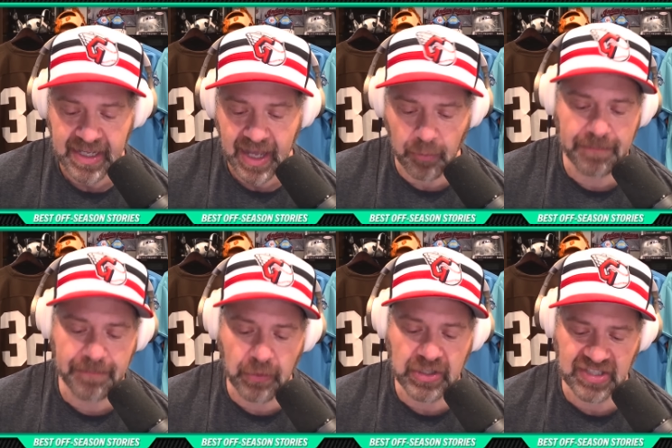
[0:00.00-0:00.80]
I want to
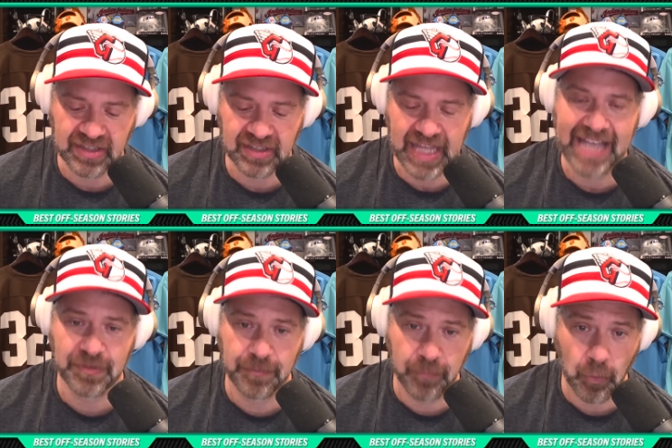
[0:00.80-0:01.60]
focus on the
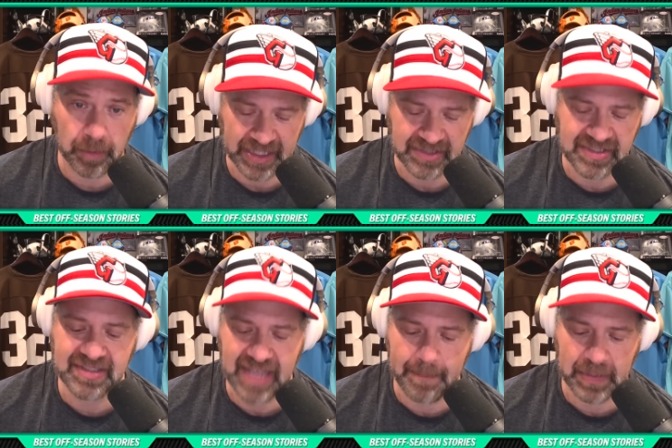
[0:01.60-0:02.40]
last four because these
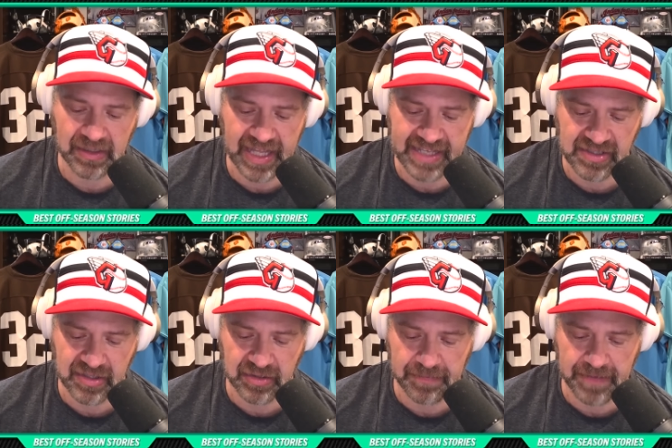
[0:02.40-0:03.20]
happened in the last
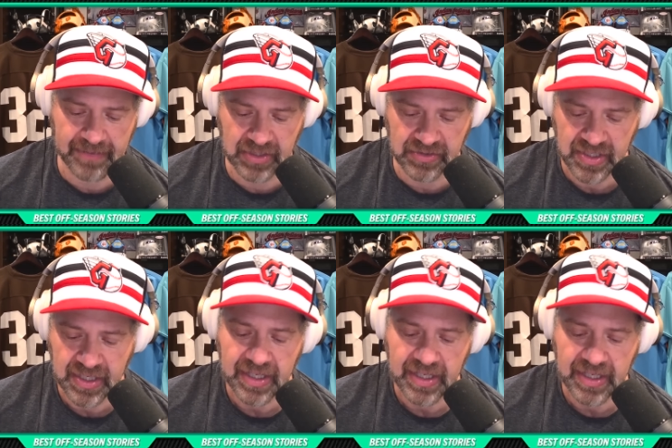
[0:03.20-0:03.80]
35 years.